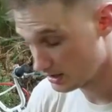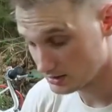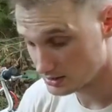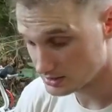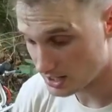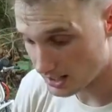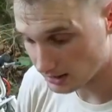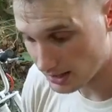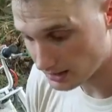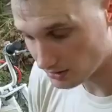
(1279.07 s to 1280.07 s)
does not
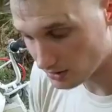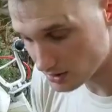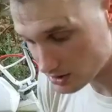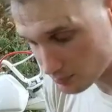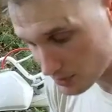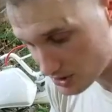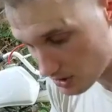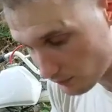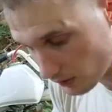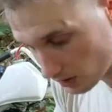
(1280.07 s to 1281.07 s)
like this
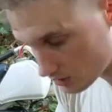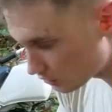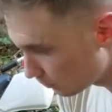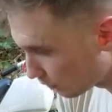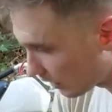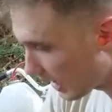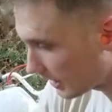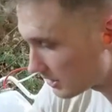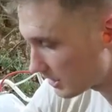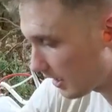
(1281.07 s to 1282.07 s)
specific Super
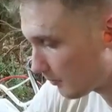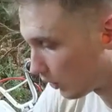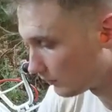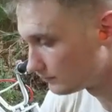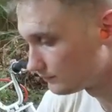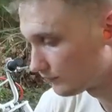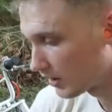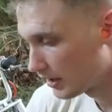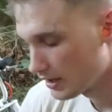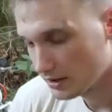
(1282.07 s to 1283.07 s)
X ammo.
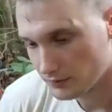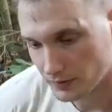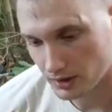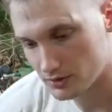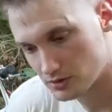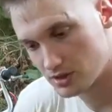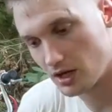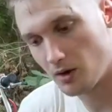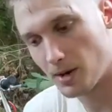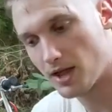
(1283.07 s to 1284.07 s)
It's very interesting.
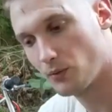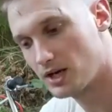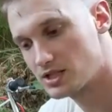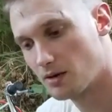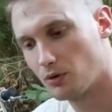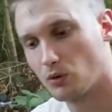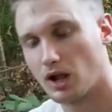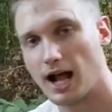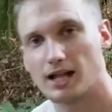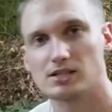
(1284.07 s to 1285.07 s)
Oh, by the way, someone
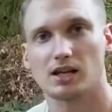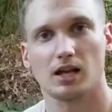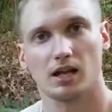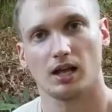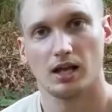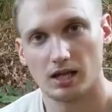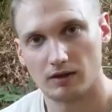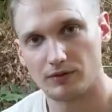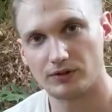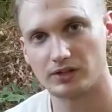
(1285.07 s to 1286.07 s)
will ask
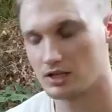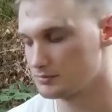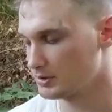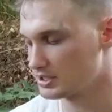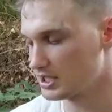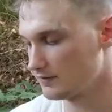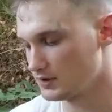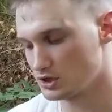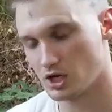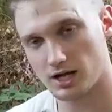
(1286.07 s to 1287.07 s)
if this gun's been
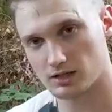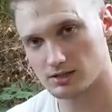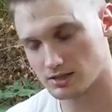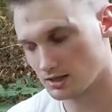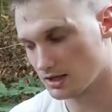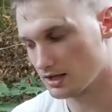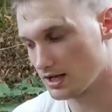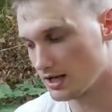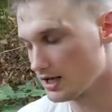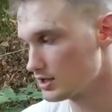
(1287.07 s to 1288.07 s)
safety checked.
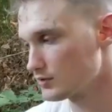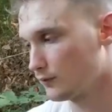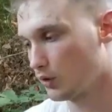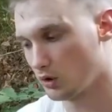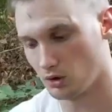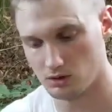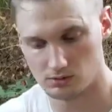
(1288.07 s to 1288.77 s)
It is full.